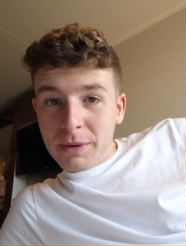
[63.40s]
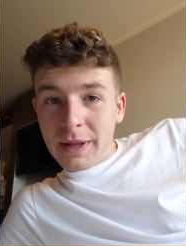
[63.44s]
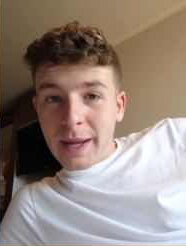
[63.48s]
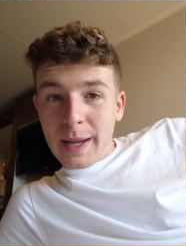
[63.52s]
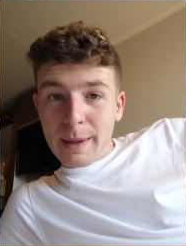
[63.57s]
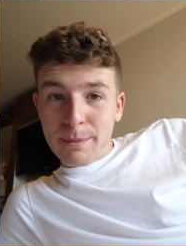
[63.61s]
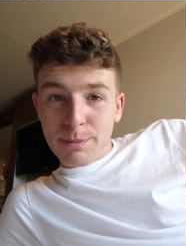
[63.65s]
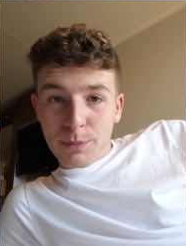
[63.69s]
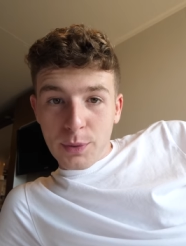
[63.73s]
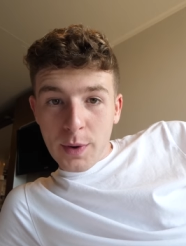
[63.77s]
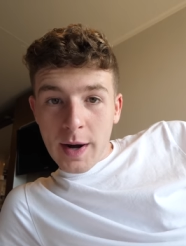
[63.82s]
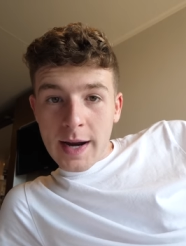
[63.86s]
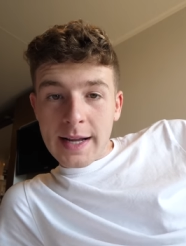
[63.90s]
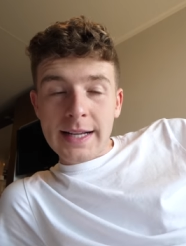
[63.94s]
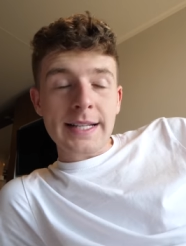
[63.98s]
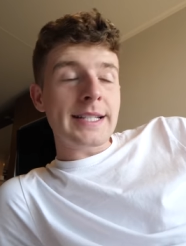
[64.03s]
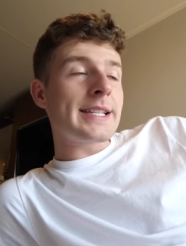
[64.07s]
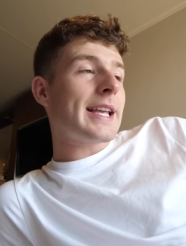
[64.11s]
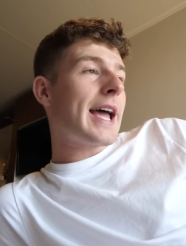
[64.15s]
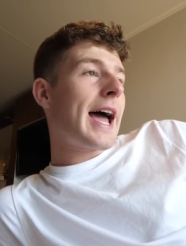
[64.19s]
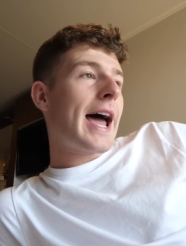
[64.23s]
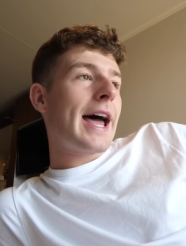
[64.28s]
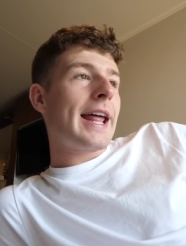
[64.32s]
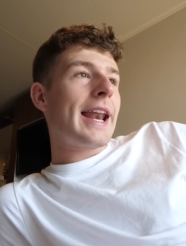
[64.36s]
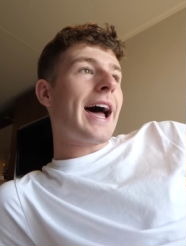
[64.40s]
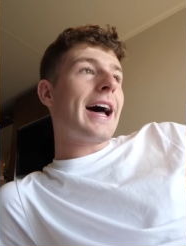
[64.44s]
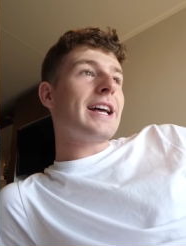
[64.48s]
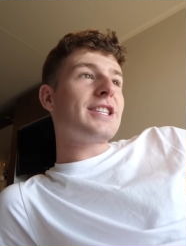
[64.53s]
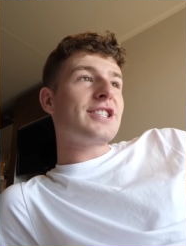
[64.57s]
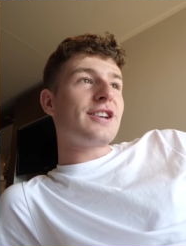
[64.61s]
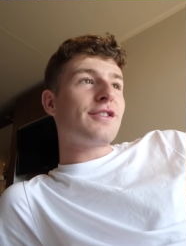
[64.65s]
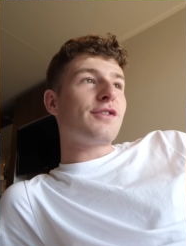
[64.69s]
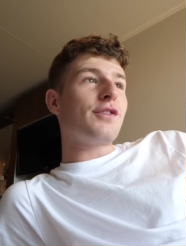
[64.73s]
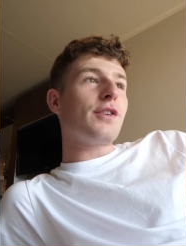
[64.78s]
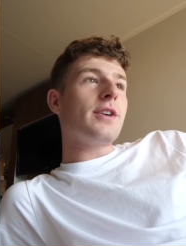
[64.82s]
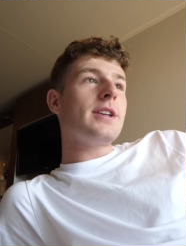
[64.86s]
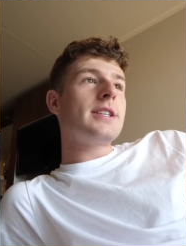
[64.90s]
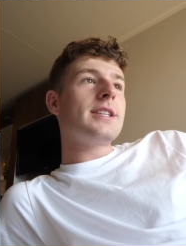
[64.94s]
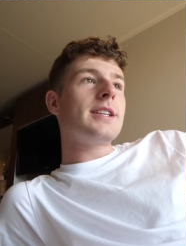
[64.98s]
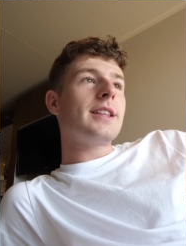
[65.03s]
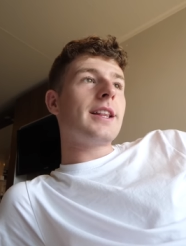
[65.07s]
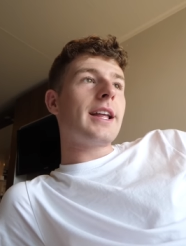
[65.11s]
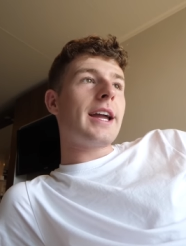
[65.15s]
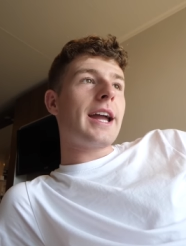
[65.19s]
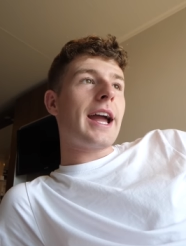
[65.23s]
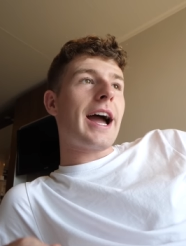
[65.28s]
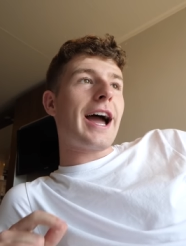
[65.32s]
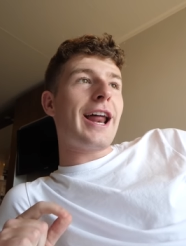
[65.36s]
playing pranks, and as of
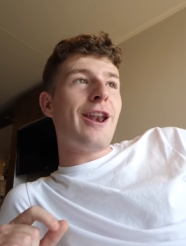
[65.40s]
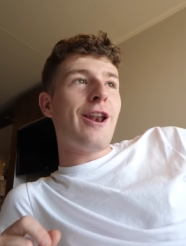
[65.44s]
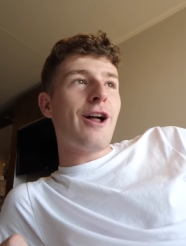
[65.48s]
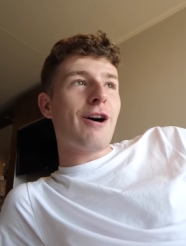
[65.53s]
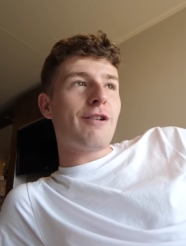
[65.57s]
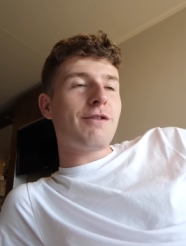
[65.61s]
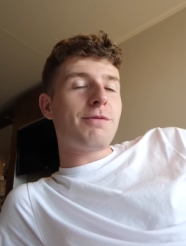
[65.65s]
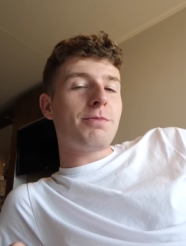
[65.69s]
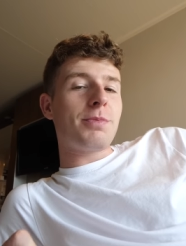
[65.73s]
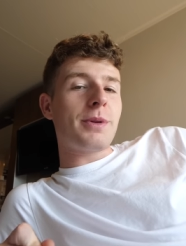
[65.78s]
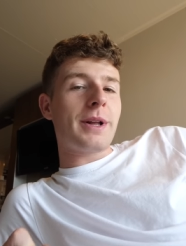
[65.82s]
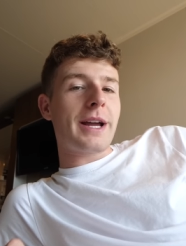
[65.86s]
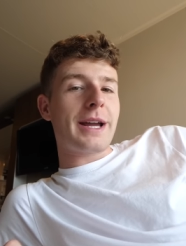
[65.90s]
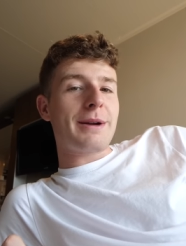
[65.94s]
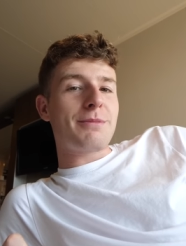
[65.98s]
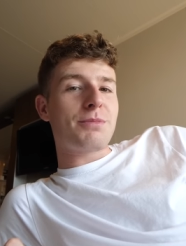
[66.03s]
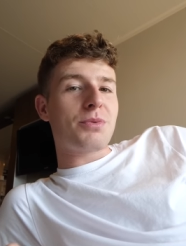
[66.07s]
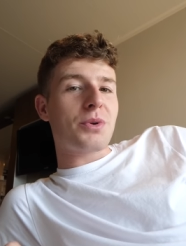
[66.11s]
recently, I love playing